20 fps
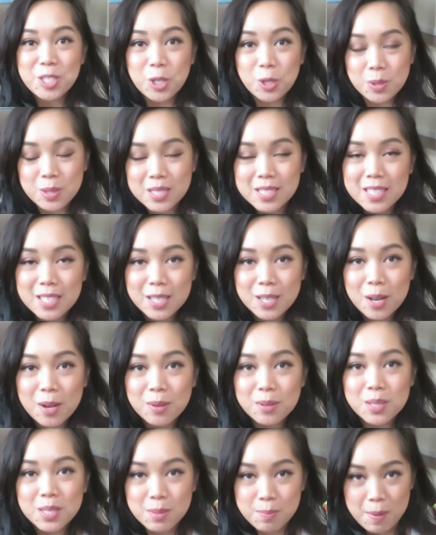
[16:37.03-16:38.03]

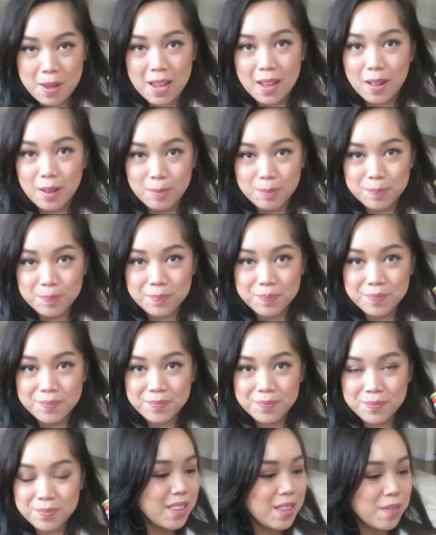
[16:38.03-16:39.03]
Tocino Spam.
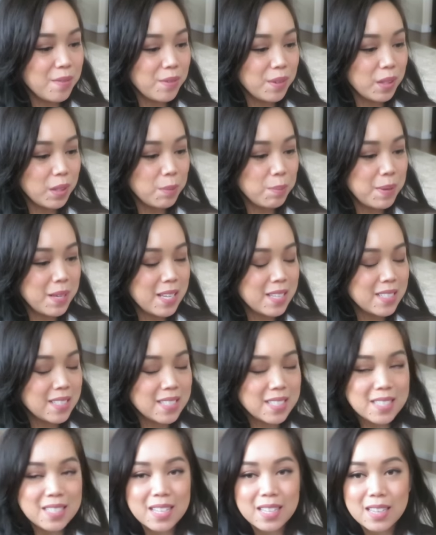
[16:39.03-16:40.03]
In the
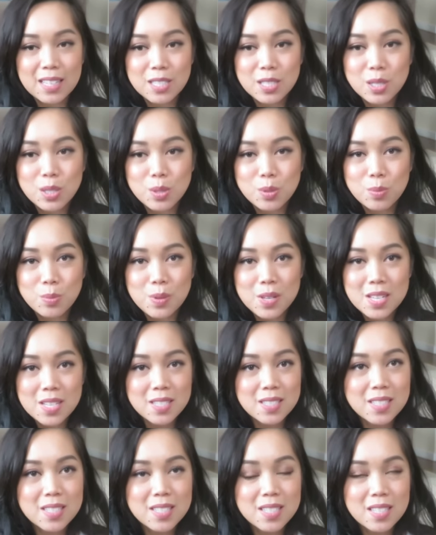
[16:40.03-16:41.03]
Philippines, it's like the
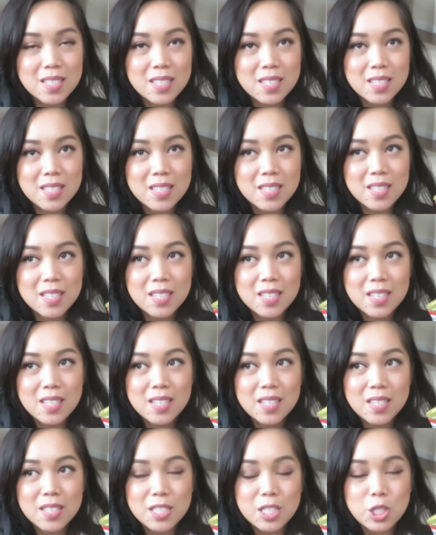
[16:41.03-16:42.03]
sweet,
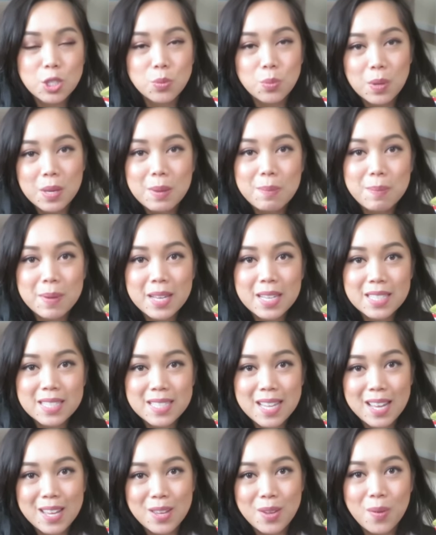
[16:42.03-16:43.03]
sweet
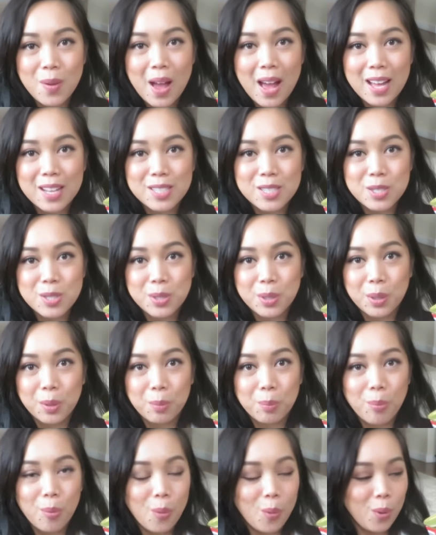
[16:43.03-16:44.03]
mix that you add to your
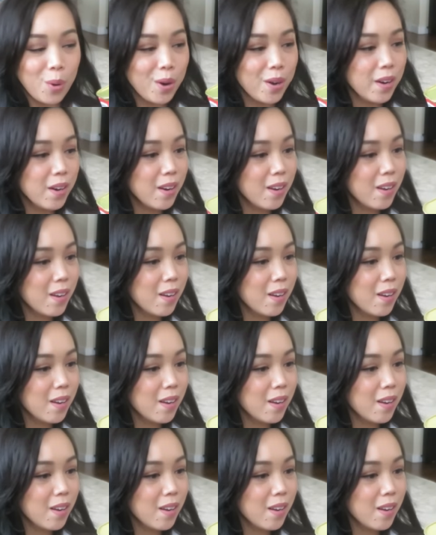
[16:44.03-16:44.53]
pork.